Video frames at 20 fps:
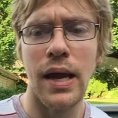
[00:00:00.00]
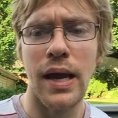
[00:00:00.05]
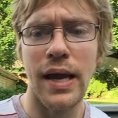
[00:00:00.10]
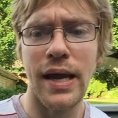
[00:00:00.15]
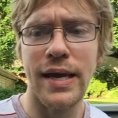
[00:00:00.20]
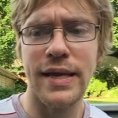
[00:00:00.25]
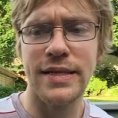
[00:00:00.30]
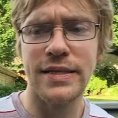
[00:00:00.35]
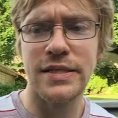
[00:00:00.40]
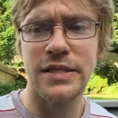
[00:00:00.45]

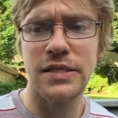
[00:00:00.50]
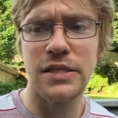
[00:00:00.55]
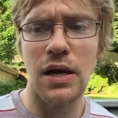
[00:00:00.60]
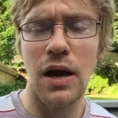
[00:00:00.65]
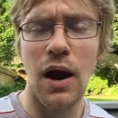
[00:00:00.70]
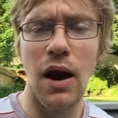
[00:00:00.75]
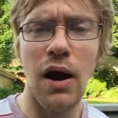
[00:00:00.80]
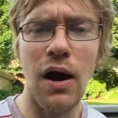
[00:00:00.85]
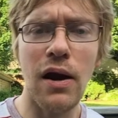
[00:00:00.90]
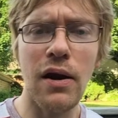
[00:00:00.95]
It's
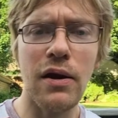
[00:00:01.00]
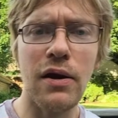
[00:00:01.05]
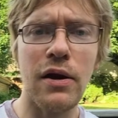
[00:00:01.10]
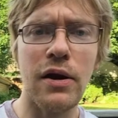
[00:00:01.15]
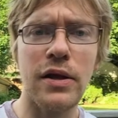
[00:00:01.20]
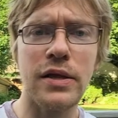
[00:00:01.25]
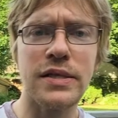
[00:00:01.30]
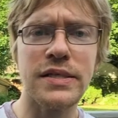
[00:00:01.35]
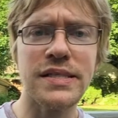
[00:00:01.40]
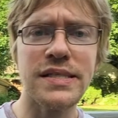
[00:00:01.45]
harder
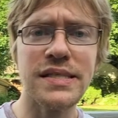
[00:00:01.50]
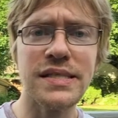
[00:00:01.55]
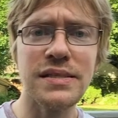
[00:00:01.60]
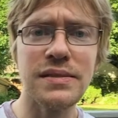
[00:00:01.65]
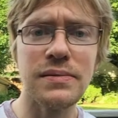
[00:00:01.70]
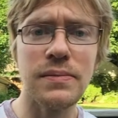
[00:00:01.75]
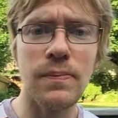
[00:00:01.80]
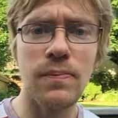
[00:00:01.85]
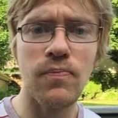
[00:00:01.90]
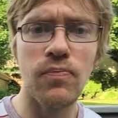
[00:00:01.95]
to,
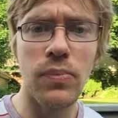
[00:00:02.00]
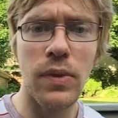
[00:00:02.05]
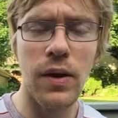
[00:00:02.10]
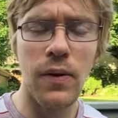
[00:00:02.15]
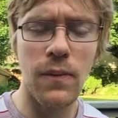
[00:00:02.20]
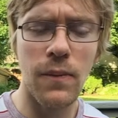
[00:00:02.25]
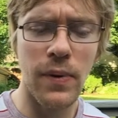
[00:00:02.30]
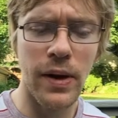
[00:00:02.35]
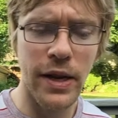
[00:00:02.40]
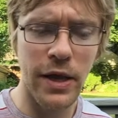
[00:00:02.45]

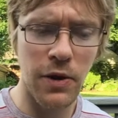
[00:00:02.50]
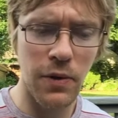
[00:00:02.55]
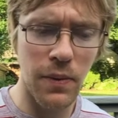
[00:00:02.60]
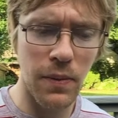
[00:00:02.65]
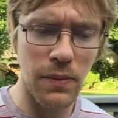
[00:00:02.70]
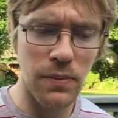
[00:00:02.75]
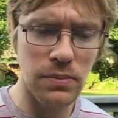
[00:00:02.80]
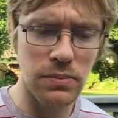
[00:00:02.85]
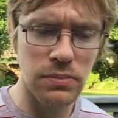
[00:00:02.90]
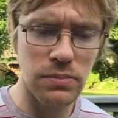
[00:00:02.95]
when you